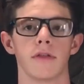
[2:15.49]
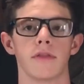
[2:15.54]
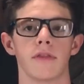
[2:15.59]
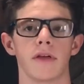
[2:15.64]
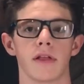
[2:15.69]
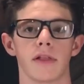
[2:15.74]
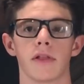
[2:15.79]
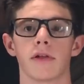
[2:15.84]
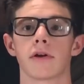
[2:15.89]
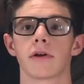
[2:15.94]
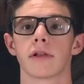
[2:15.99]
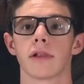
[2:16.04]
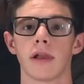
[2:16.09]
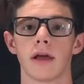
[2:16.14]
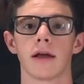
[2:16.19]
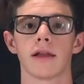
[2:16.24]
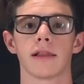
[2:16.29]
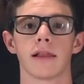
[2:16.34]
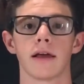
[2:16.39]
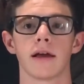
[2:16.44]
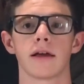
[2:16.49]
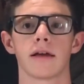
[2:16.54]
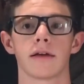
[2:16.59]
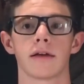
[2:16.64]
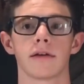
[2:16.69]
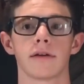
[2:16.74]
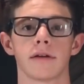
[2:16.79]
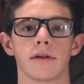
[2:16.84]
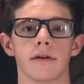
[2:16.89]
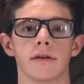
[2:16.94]
They look a lot like
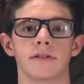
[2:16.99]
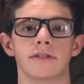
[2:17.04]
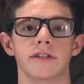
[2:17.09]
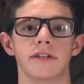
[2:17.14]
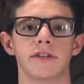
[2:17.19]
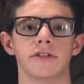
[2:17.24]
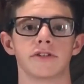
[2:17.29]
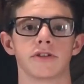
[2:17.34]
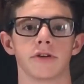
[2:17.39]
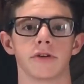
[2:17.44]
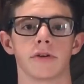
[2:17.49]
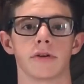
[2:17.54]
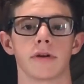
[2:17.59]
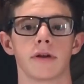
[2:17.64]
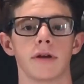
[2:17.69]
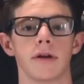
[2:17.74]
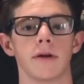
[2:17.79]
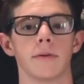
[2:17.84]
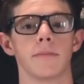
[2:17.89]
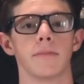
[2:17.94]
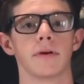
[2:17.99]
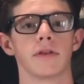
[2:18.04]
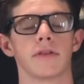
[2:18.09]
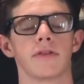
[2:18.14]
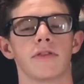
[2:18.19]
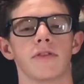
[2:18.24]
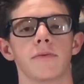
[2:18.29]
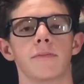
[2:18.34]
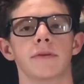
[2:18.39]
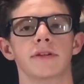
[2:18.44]
a t-shirt, but
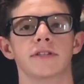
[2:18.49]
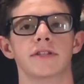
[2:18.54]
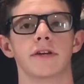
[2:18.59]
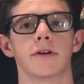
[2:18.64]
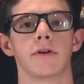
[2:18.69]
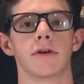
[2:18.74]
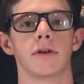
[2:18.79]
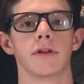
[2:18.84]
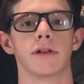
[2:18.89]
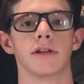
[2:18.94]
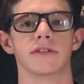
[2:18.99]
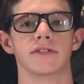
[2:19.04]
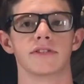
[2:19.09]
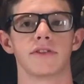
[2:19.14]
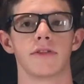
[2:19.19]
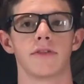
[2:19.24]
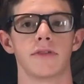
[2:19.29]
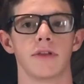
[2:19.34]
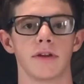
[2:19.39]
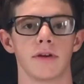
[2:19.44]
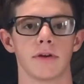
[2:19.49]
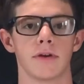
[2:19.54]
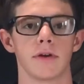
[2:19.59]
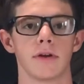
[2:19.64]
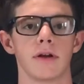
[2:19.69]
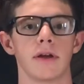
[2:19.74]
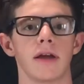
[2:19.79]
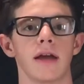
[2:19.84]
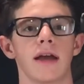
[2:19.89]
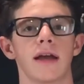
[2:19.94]
the material is thinner
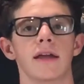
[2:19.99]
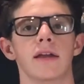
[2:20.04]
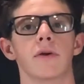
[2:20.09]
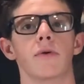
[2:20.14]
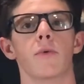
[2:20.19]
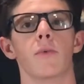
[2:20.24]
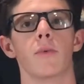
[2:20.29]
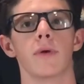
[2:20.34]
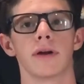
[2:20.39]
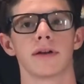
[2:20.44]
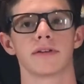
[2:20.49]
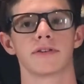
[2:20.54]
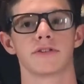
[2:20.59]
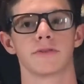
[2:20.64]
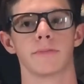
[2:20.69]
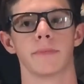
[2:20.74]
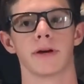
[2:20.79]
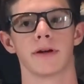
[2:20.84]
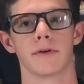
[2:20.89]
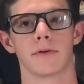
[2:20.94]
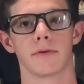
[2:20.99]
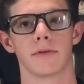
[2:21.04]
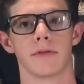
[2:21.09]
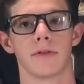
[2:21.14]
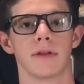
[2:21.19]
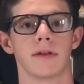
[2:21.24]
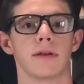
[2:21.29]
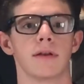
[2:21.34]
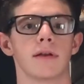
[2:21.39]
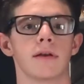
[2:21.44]
and it wicks better
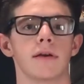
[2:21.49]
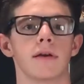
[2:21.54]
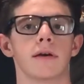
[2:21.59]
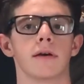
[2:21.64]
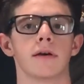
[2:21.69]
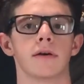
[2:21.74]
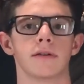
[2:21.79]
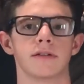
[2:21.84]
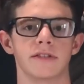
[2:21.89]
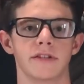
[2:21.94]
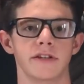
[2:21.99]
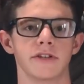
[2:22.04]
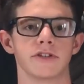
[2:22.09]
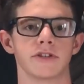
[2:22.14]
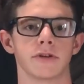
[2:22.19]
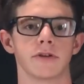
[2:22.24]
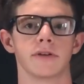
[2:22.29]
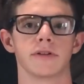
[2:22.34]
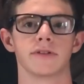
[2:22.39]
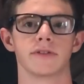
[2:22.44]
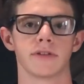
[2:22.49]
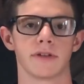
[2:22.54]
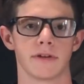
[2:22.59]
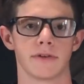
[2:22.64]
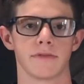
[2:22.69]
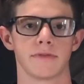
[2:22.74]
than a t-shirt itself.